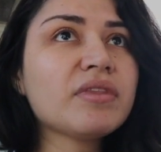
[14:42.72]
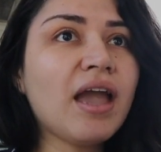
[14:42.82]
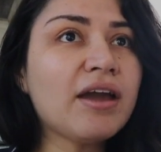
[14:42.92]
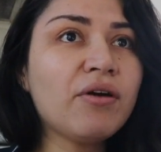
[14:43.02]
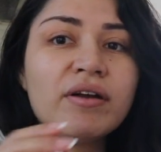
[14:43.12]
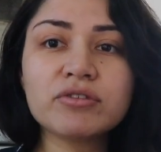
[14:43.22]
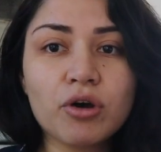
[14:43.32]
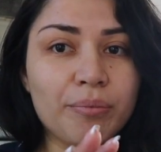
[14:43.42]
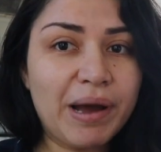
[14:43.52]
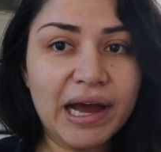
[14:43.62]
I don't have to
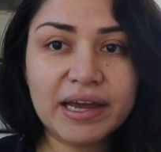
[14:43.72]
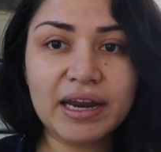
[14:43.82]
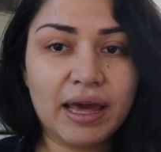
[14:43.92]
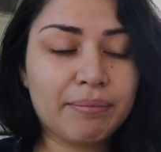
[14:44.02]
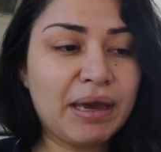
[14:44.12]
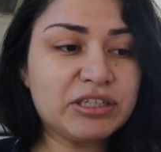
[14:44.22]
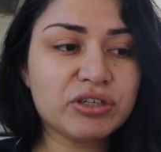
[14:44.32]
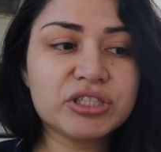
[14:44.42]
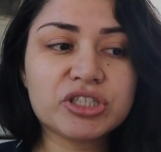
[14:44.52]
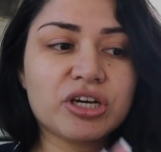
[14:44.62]
go back and like make sure
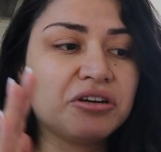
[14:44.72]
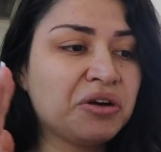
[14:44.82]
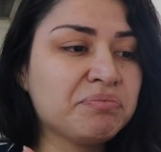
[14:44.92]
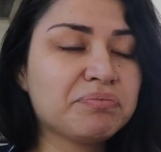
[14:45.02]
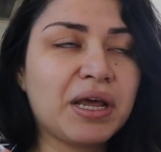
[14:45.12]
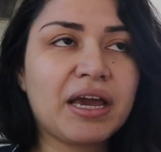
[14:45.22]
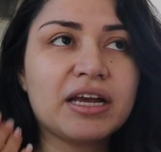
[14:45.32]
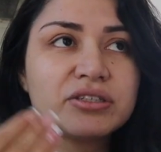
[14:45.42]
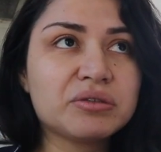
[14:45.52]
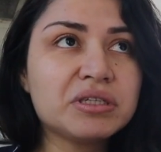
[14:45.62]
he's good. Nope, like
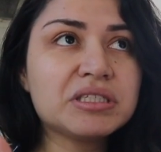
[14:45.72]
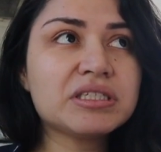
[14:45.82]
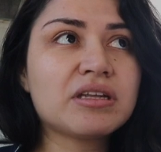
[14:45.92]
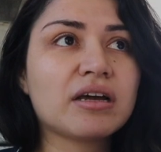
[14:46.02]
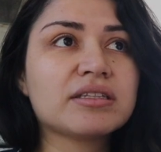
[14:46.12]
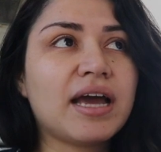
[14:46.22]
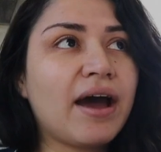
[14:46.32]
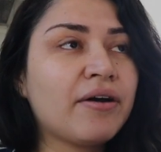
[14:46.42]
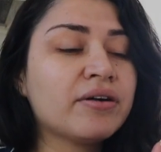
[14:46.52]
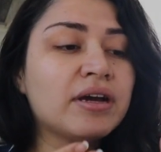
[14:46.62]
as soon as he's knocked
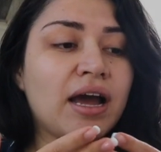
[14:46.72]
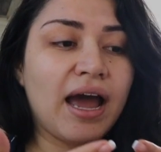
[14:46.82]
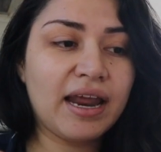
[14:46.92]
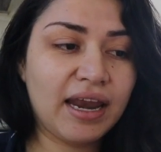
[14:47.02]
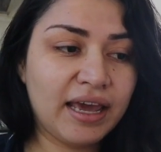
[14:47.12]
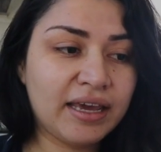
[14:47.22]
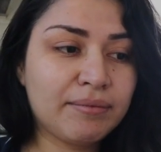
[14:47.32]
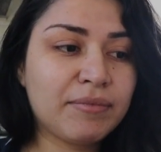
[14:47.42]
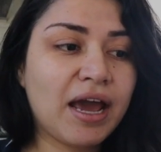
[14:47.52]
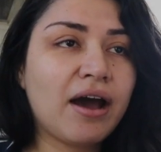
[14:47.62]
out, I lay
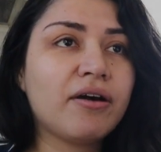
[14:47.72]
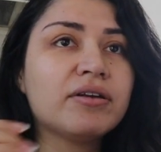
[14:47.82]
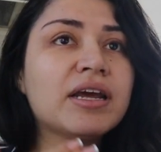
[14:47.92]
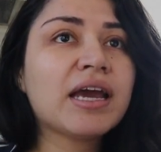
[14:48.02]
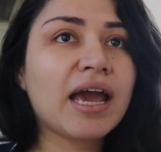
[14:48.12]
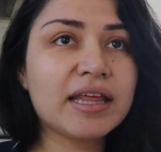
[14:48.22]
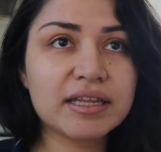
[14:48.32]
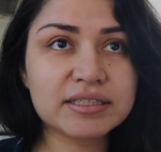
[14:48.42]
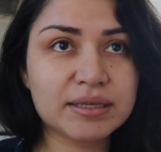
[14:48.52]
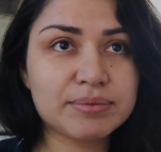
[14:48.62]
him down and
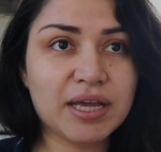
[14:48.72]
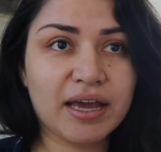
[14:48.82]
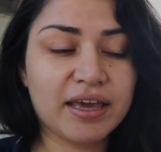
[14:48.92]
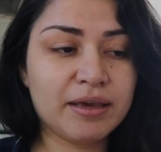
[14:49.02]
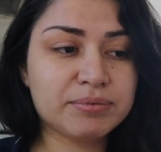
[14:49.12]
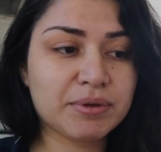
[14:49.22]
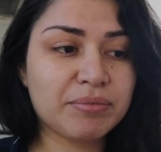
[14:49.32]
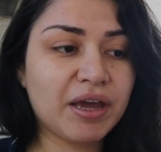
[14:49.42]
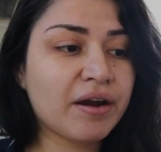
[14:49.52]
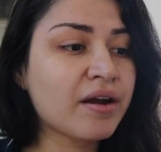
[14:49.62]
the sleep sack keeps him
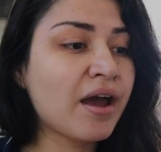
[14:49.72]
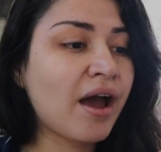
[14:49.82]
there.